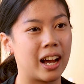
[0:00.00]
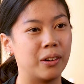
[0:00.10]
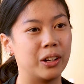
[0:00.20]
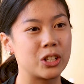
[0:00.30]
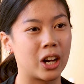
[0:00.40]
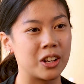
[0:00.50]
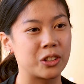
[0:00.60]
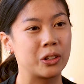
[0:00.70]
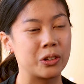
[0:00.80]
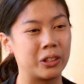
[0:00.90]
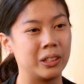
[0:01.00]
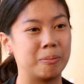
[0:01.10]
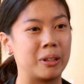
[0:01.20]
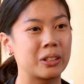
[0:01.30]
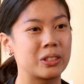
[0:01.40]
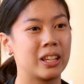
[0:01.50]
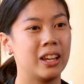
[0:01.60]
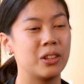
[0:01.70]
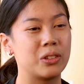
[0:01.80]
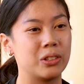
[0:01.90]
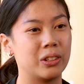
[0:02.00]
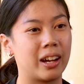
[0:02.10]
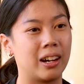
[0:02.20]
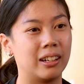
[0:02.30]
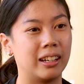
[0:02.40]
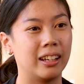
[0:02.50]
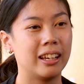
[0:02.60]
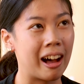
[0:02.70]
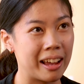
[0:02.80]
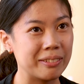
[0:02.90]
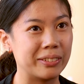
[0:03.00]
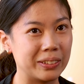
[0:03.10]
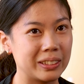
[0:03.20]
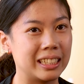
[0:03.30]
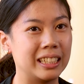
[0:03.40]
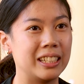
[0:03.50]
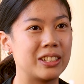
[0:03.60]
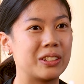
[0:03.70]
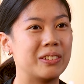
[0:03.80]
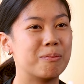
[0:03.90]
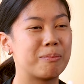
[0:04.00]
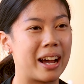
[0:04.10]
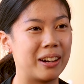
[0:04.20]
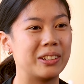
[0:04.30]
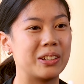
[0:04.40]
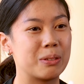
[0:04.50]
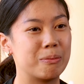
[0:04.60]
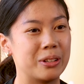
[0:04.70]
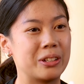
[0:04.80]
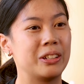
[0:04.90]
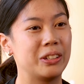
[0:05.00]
our charge controller box to our high voltage power distribution